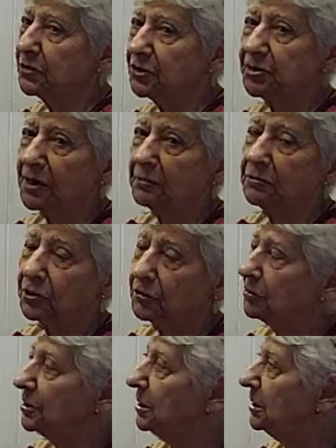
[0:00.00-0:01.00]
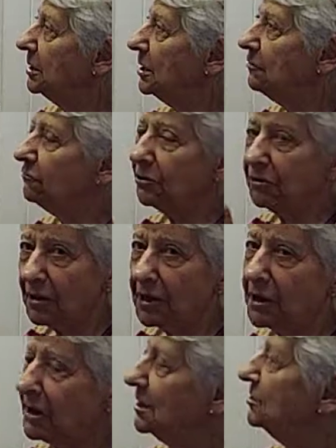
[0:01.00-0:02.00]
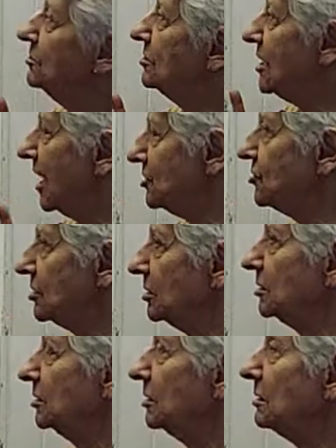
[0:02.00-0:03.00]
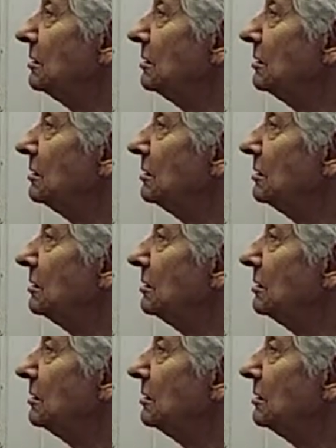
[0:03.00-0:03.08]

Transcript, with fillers: to some mm-hmm. degree if you're thinking internationally,